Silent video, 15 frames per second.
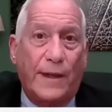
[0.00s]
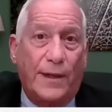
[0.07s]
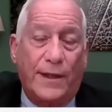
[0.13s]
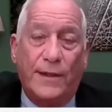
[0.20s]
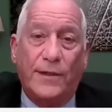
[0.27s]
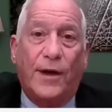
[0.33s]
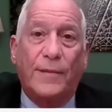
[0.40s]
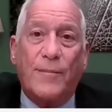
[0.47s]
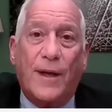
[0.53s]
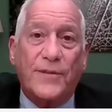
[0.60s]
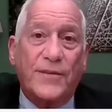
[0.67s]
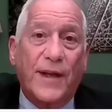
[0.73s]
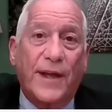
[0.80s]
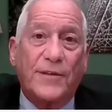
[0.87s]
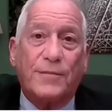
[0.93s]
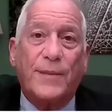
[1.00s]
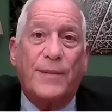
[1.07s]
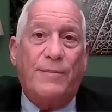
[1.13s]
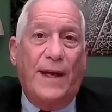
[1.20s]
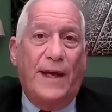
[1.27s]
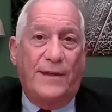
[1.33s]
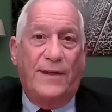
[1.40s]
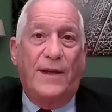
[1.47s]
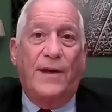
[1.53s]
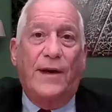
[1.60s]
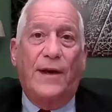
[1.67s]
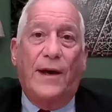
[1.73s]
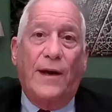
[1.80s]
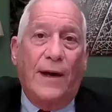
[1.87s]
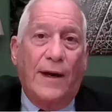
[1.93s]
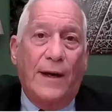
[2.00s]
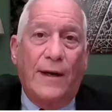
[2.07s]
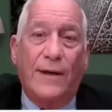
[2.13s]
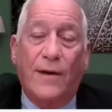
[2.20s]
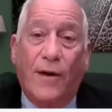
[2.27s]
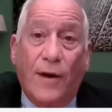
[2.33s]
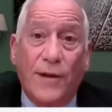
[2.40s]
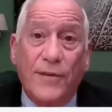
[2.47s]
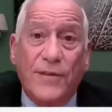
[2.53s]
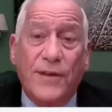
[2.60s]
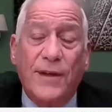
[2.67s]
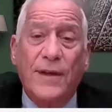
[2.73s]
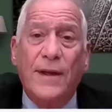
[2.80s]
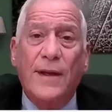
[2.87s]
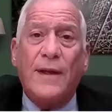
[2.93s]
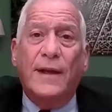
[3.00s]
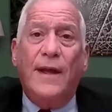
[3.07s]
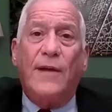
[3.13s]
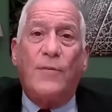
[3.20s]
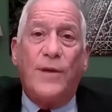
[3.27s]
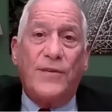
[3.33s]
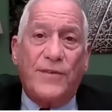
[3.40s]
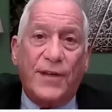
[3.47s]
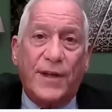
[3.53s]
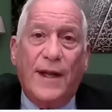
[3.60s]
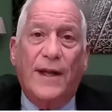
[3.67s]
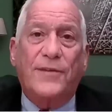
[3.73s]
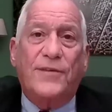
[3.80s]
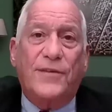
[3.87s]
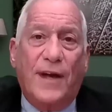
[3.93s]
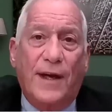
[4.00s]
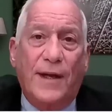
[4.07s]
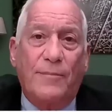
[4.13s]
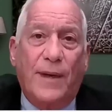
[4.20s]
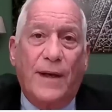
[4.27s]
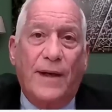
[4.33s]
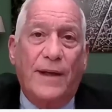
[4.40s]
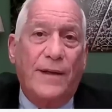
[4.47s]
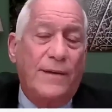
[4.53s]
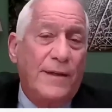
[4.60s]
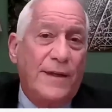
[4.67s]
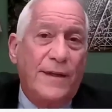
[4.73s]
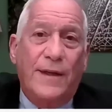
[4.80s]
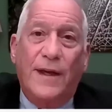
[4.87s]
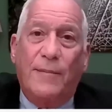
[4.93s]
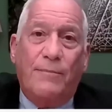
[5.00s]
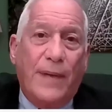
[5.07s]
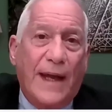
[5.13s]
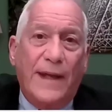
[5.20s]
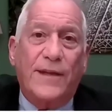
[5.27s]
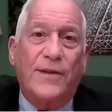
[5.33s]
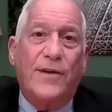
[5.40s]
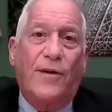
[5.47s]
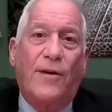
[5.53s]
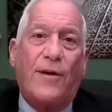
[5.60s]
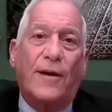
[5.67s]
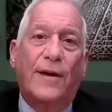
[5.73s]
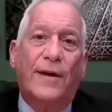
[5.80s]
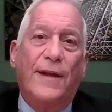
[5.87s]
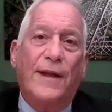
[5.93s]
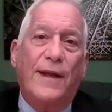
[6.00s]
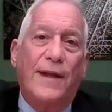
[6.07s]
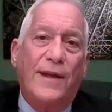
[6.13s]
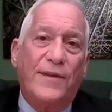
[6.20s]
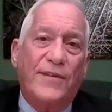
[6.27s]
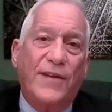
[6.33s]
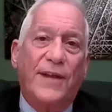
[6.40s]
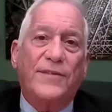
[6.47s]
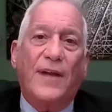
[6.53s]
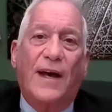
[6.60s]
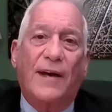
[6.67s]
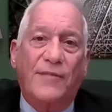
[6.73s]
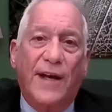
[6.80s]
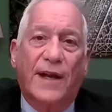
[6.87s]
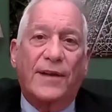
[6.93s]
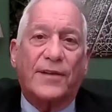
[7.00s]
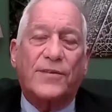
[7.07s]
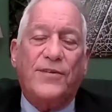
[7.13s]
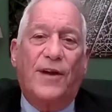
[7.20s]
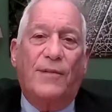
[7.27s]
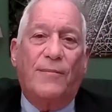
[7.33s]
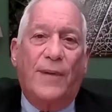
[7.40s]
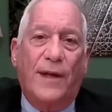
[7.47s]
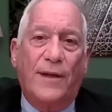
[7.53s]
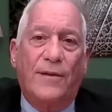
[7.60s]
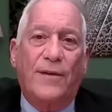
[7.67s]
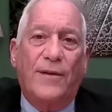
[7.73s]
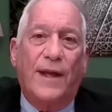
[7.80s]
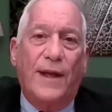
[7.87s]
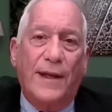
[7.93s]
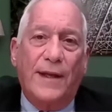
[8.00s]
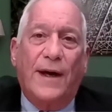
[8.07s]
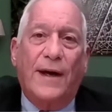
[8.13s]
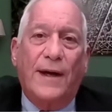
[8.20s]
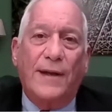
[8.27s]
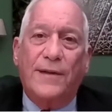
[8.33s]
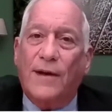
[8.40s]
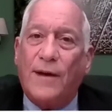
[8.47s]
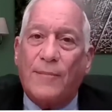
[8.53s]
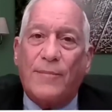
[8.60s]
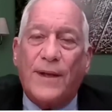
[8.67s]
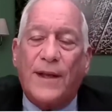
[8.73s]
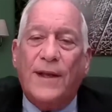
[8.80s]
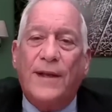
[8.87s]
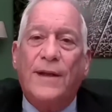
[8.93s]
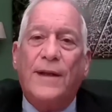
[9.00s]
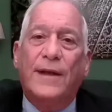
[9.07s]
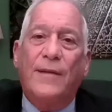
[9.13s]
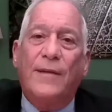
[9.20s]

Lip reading: Elon Musk asked me back to Austin, and we sit outside by a backyard, and he says, "I've got to start my own AI company."